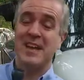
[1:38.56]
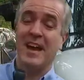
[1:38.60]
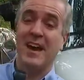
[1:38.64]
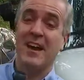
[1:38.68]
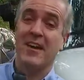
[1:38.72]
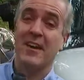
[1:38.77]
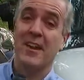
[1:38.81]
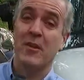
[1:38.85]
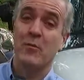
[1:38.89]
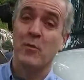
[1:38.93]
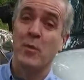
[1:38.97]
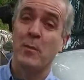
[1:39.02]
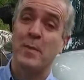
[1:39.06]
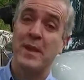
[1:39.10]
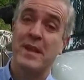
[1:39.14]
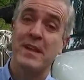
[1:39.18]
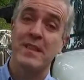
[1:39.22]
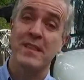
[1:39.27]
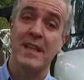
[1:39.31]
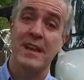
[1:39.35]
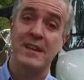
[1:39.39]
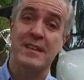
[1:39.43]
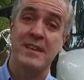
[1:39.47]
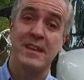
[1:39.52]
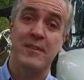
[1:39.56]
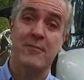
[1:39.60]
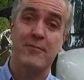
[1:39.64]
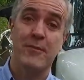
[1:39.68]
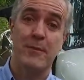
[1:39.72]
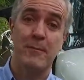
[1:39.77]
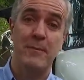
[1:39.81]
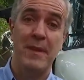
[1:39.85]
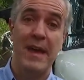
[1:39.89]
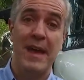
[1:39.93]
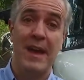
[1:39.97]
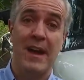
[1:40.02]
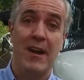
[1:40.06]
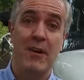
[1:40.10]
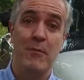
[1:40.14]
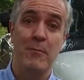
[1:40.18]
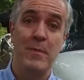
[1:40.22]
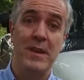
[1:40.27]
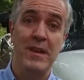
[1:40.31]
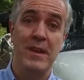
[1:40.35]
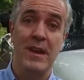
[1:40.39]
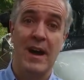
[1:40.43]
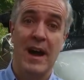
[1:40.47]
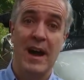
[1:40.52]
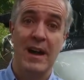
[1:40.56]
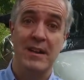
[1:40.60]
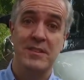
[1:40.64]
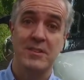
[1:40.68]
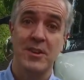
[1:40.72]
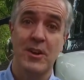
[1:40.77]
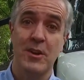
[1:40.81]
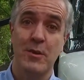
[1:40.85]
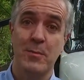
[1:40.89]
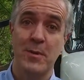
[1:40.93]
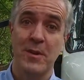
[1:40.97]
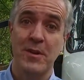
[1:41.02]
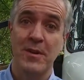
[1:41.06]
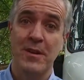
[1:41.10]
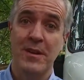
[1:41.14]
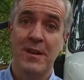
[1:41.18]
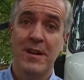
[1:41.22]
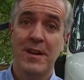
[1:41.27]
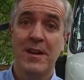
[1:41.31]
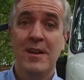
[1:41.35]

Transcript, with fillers: out, and we'll be collecting from now, mid-October,